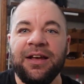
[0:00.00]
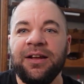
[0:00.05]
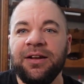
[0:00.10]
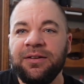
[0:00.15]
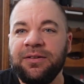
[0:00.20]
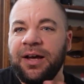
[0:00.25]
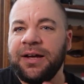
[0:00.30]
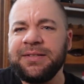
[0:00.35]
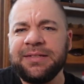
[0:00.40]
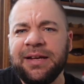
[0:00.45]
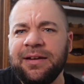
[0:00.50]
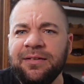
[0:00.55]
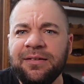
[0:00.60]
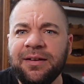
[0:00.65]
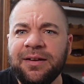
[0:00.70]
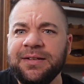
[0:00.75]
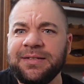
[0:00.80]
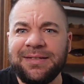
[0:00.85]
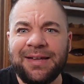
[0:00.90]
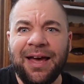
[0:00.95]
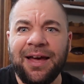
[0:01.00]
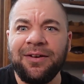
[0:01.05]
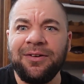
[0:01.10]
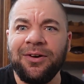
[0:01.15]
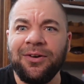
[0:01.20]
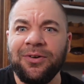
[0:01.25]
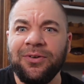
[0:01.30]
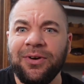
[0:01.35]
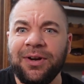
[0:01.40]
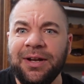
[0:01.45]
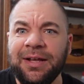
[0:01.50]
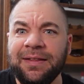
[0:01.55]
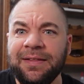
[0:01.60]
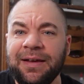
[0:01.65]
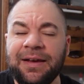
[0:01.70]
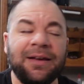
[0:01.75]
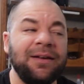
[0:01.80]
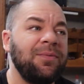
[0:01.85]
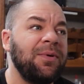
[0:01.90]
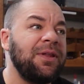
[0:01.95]
Not to end on a sad note or
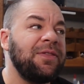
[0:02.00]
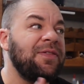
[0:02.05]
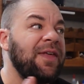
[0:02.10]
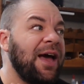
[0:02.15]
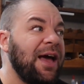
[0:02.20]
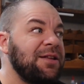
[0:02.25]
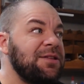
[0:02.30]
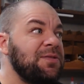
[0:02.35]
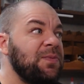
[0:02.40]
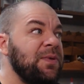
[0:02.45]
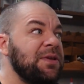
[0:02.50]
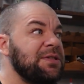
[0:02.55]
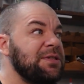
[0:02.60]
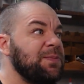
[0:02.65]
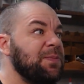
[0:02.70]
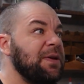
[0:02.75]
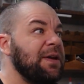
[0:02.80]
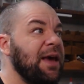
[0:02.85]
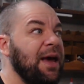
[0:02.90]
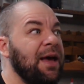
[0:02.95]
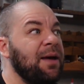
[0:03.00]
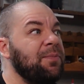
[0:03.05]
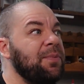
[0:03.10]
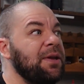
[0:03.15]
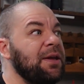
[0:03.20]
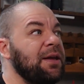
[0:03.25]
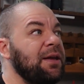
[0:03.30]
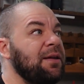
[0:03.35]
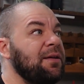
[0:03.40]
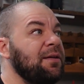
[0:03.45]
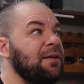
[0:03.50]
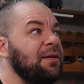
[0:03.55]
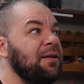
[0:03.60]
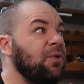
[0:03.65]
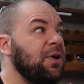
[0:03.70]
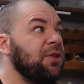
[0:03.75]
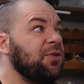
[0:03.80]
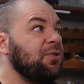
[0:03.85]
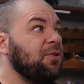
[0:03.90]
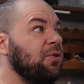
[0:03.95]
anything, but that's what's been happening
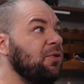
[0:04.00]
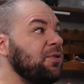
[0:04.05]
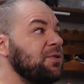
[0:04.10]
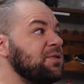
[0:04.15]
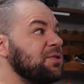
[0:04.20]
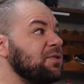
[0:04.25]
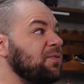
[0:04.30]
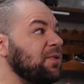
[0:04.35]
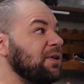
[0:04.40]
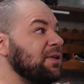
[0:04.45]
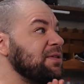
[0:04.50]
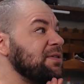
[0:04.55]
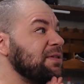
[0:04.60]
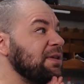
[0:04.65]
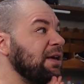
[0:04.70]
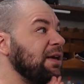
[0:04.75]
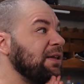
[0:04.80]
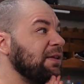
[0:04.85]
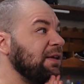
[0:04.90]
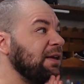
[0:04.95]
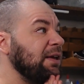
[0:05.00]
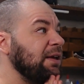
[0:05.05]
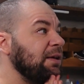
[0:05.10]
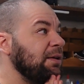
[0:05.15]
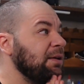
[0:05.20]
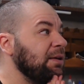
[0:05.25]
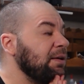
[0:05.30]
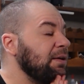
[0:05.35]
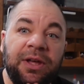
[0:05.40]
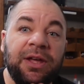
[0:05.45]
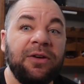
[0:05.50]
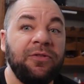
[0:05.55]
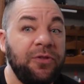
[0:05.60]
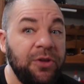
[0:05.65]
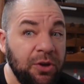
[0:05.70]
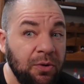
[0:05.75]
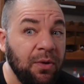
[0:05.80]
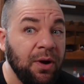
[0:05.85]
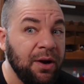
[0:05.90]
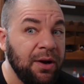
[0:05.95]
with Cole's Quilts lately. If
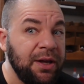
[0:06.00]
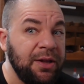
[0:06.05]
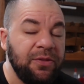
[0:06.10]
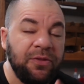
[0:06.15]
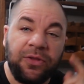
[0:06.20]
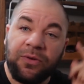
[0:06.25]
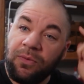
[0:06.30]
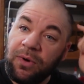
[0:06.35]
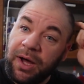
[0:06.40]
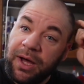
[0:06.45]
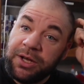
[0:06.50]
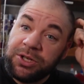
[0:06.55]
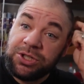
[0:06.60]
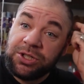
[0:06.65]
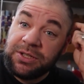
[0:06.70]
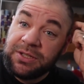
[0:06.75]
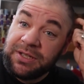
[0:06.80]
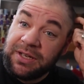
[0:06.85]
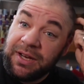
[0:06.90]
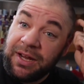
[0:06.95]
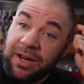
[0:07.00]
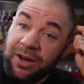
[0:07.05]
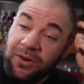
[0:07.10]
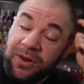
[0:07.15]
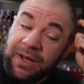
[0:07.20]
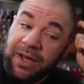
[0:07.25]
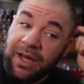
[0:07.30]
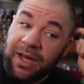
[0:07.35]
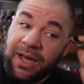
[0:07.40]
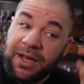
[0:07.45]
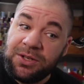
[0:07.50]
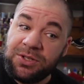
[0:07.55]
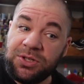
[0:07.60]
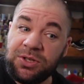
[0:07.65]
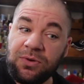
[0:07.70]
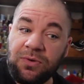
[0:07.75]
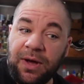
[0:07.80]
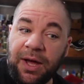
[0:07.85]
you are in the Washington area, I do